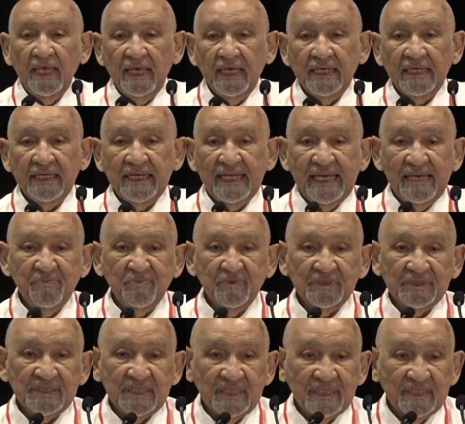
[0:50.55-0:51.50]
it
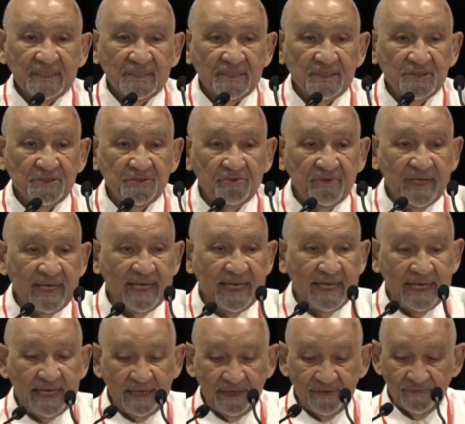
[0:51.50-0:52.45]
enables us to
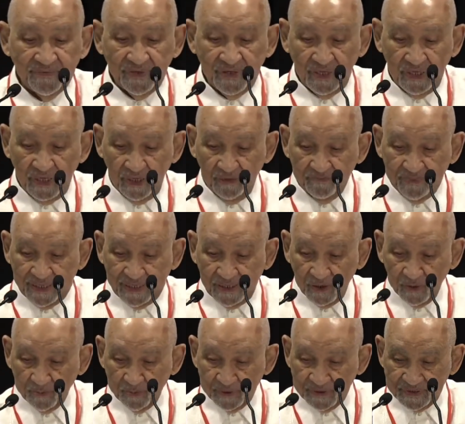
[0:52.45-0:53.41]
have a
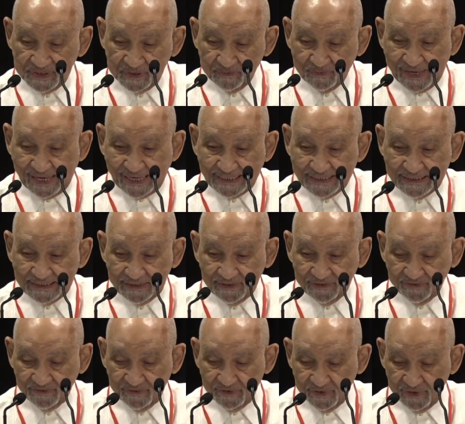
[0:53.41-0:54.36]
better
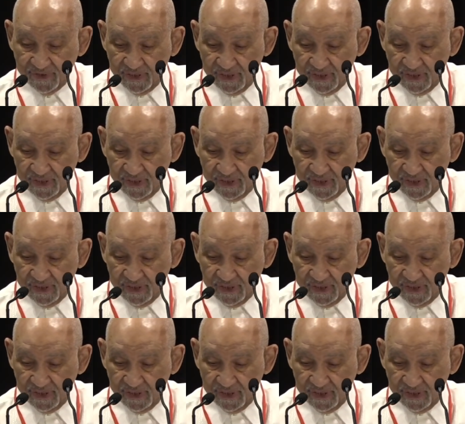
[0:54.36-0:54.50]
perspective